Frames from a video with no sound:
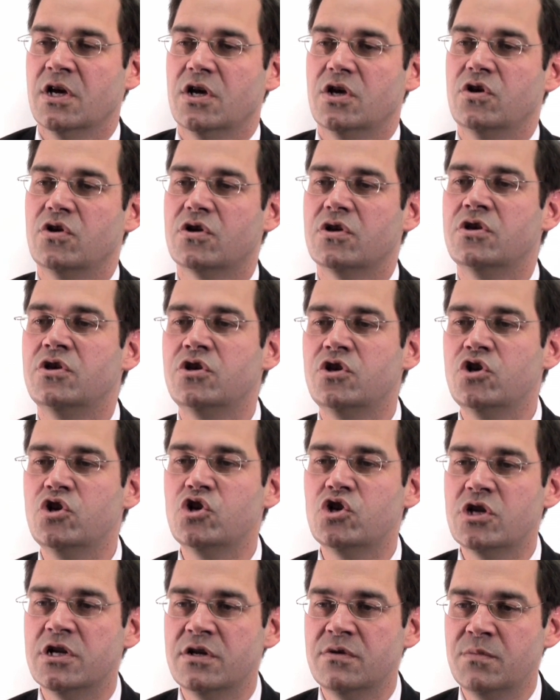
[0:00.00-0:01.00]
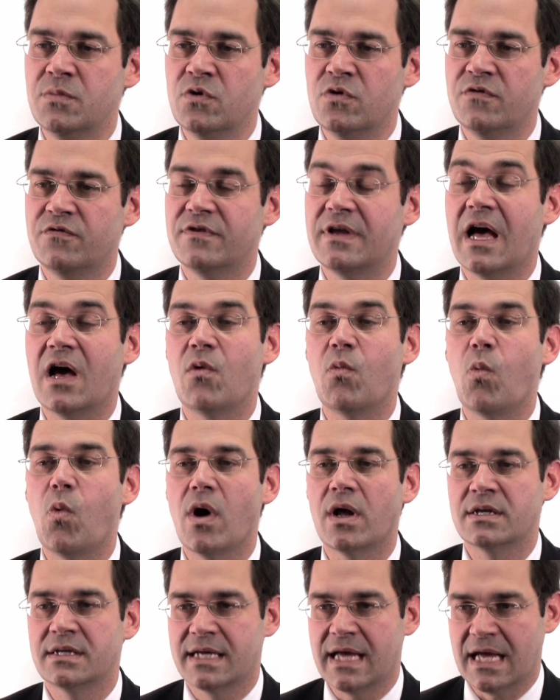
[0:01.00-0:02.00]
you can usually move down
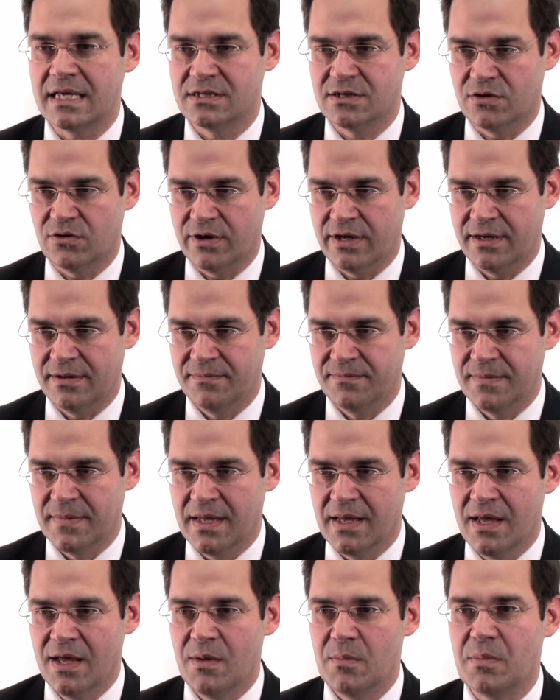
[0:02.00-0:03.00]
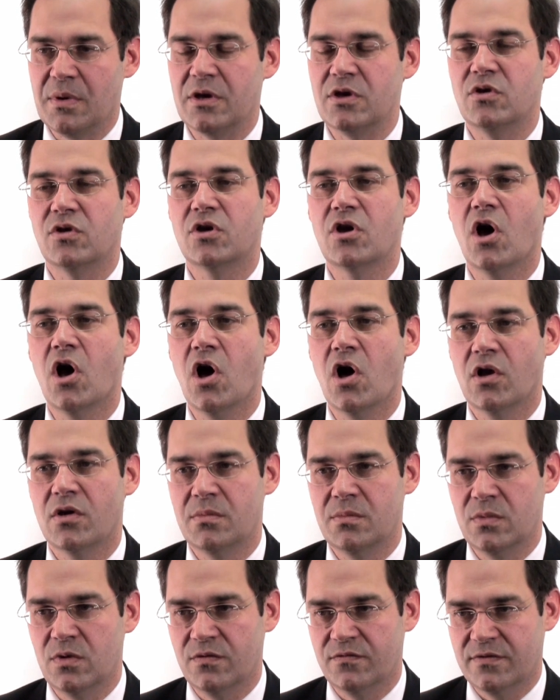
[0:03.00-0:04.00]
1 category, but you
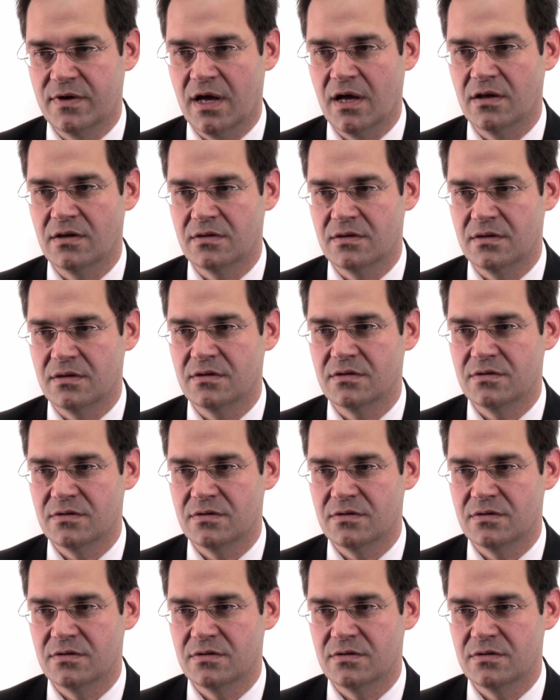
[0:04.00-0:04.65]
can't move down